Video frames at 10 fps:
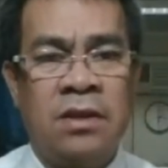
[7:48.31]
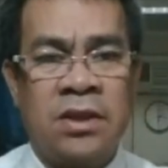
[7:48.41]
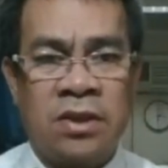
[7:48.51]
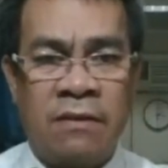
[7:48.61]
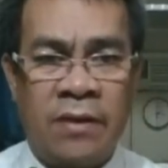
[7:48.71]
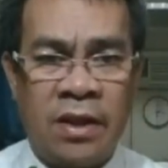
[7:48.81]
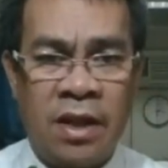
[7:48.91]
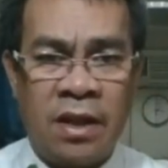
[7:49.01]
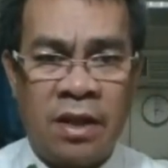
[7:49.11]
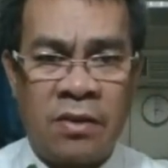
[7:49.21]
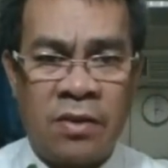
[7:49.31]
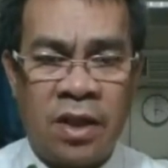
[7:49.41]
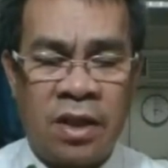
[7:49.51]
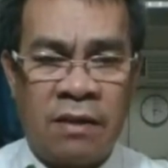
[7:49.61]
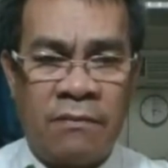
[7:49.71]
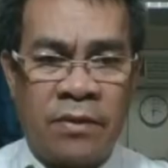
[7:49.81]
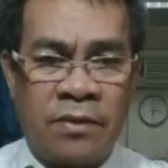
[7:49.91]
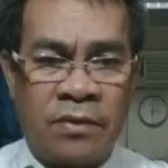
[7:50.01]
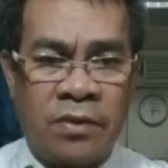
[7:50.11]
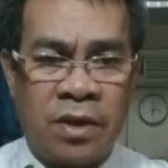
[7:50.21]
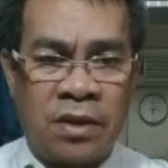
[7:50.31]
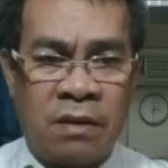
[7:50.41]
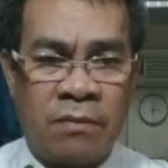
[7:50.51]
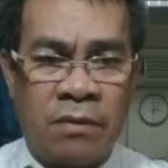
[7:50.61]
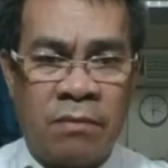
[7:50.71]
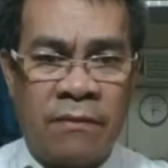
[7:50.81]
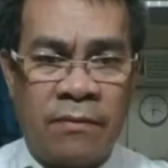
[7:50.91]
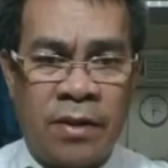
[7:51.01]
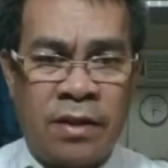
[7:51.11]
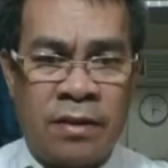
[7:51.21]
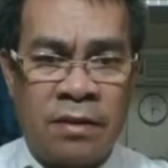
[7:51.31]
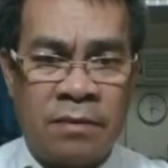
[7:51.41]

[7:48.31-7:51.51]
So then finally, connect f2 to the tip of f1.